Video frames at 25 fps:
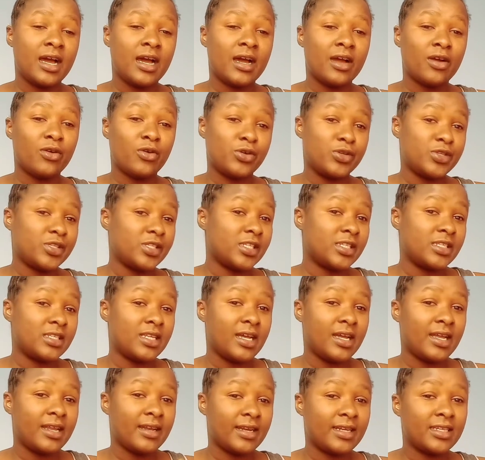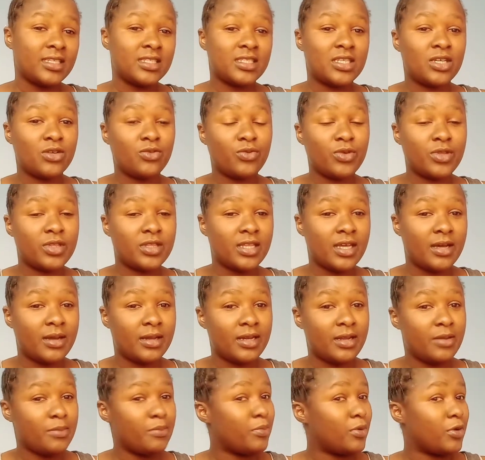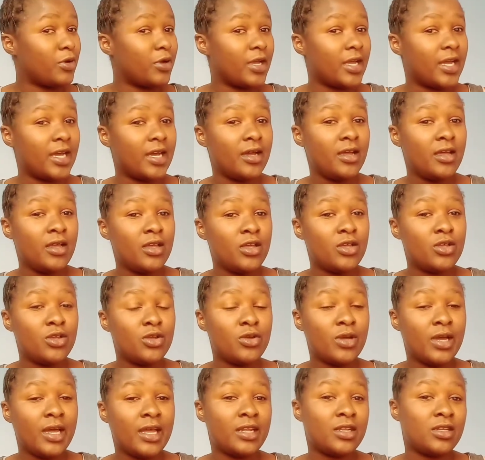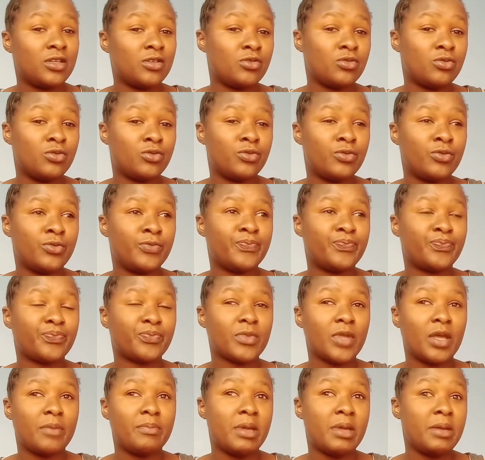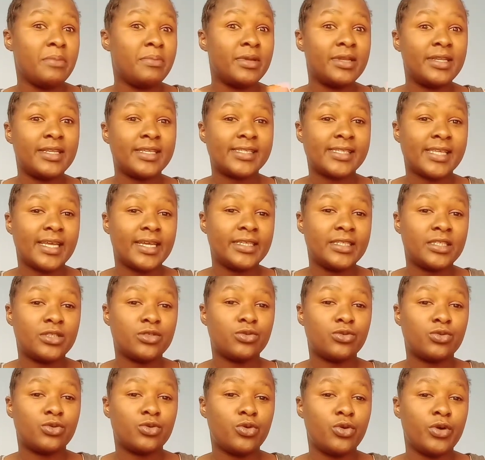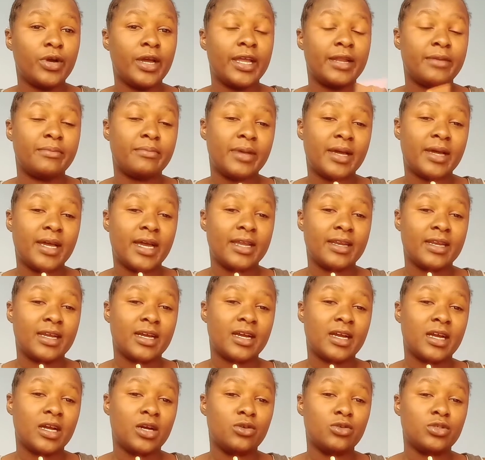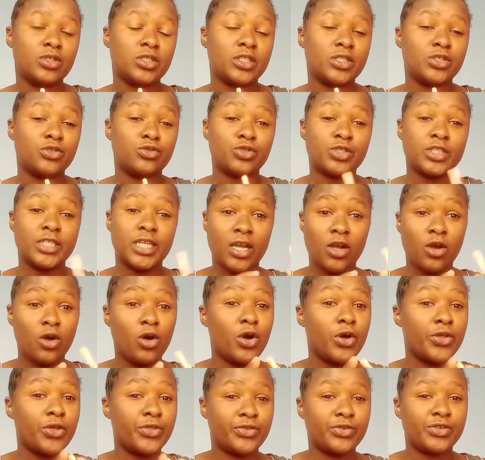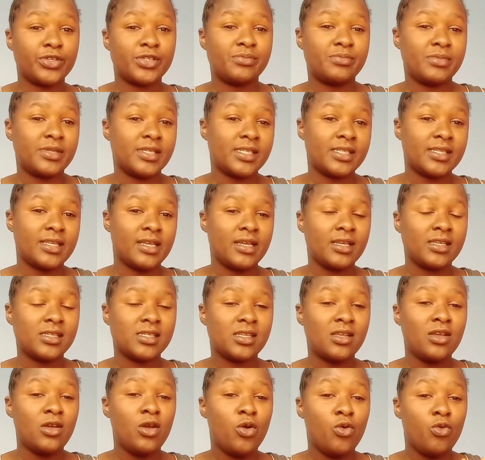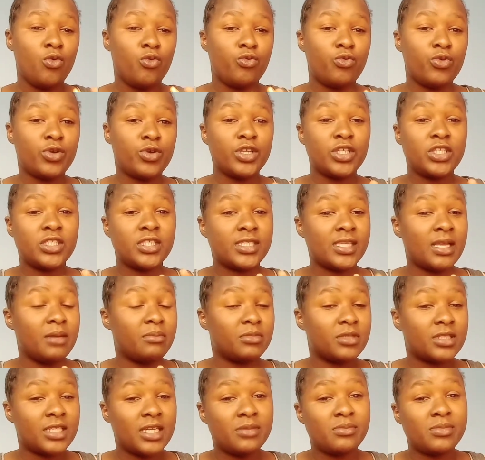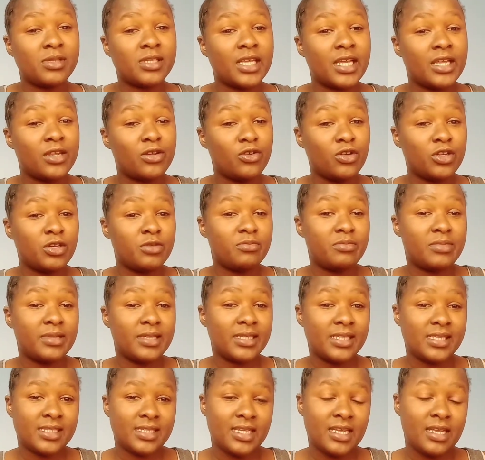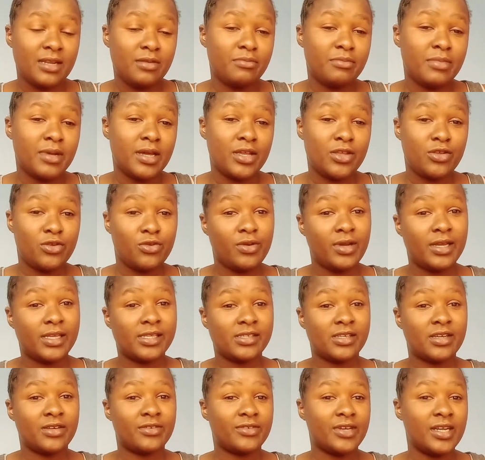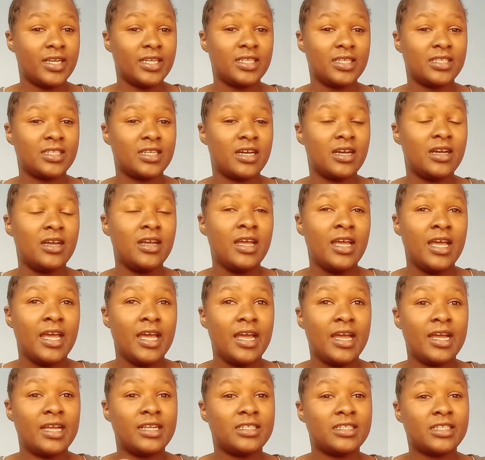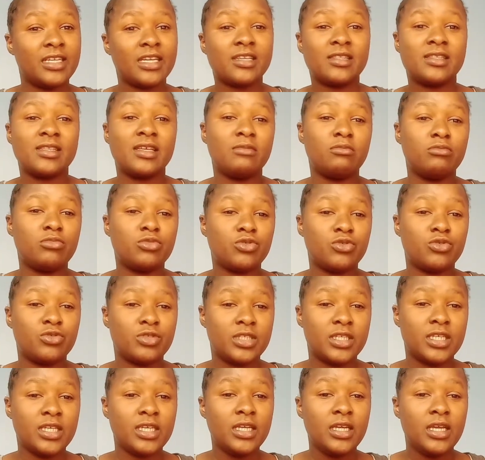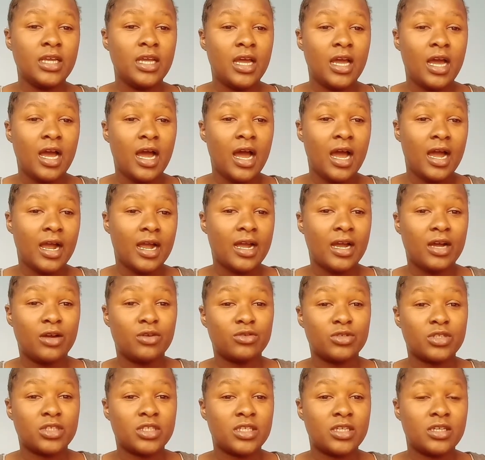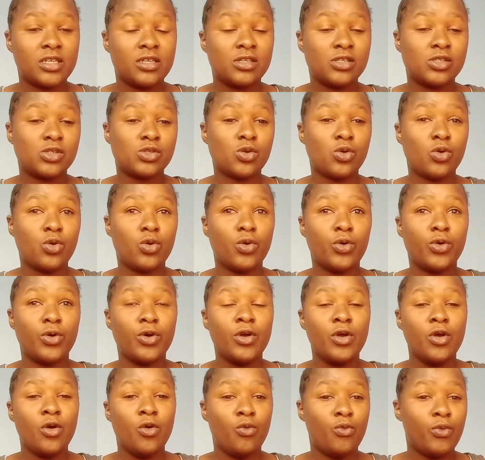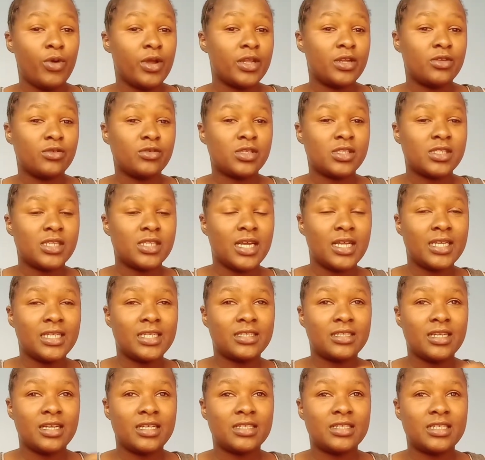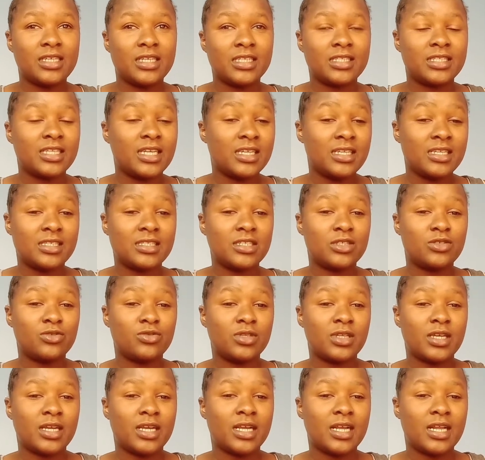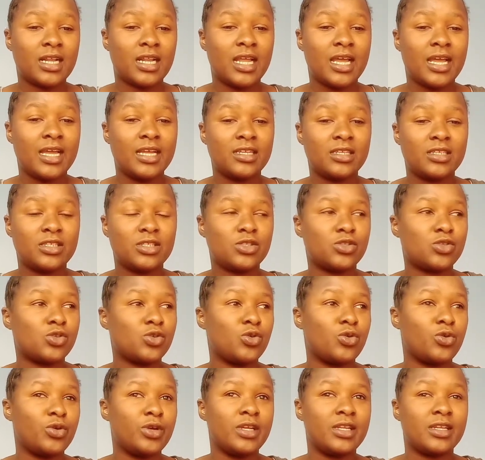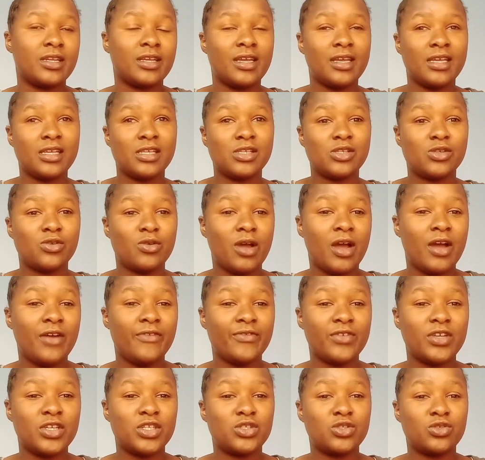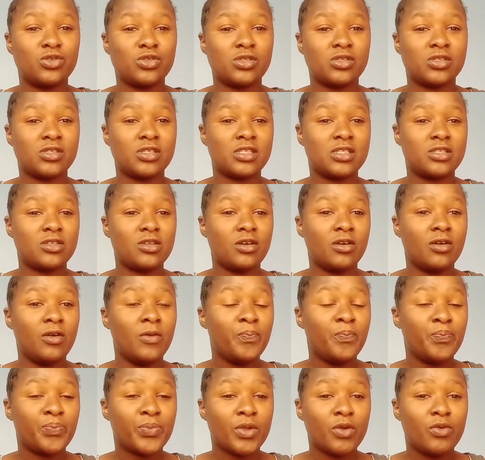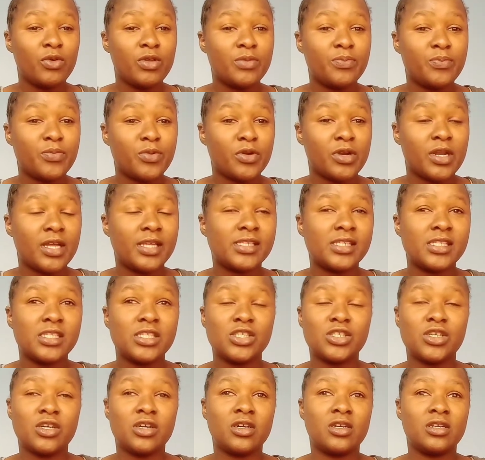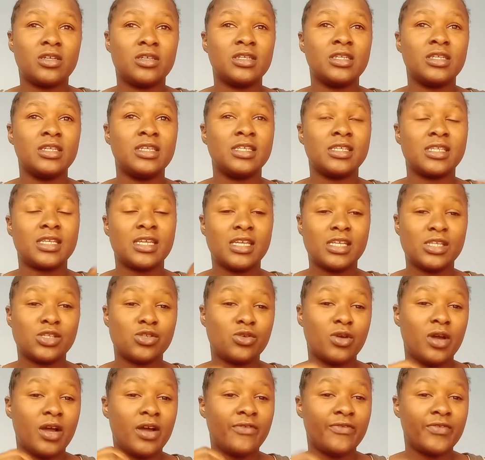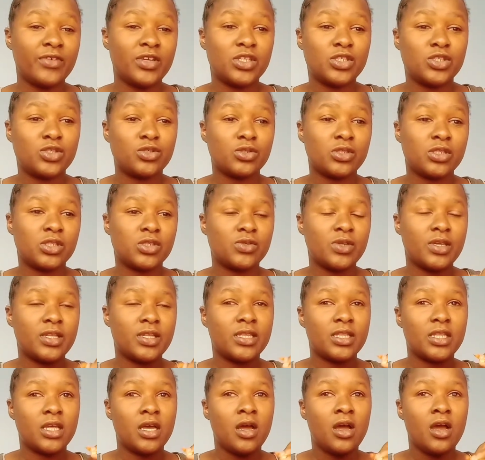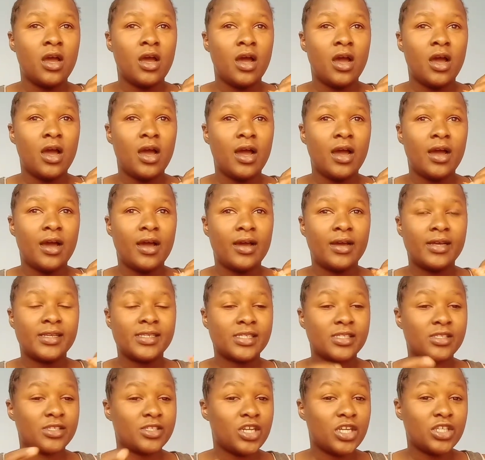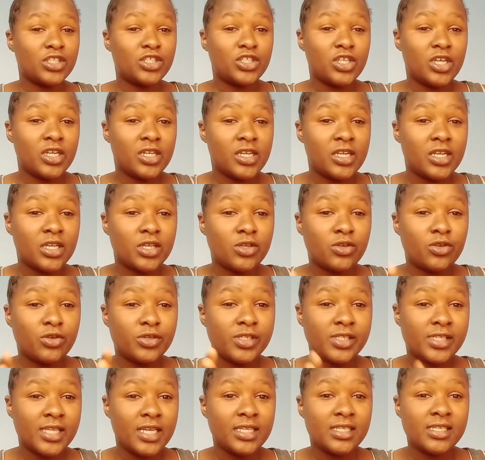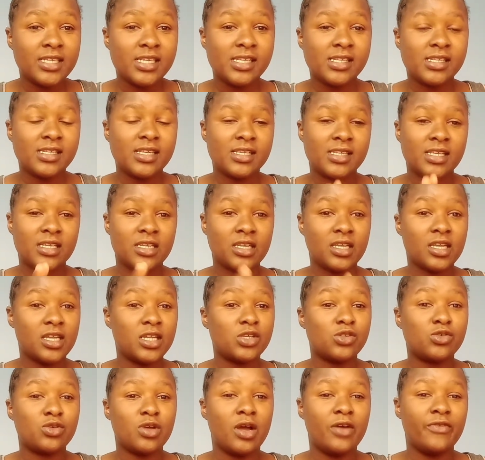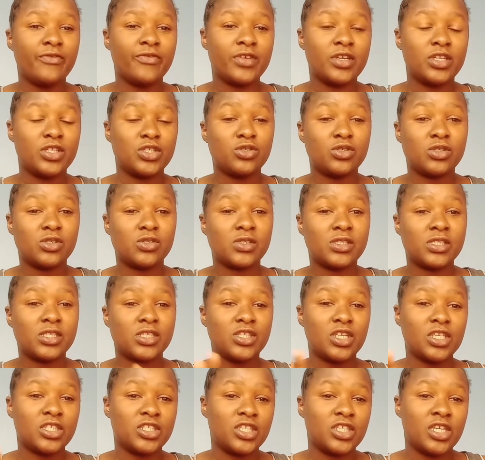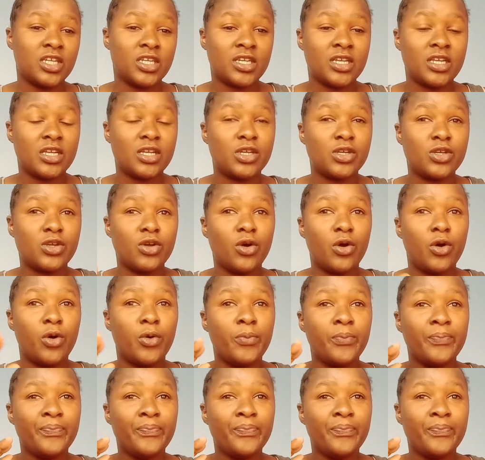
consider writing with an employer, and you maybe decide to go and buy an account, you take all those mistakes, which sometimes cannot be seen by you as a writer, and take them to the account. So when you start writing directly to the client, so in case you have issues with pronunciation, in case you have issues with structuring your sentences, in case you have issues with structuring your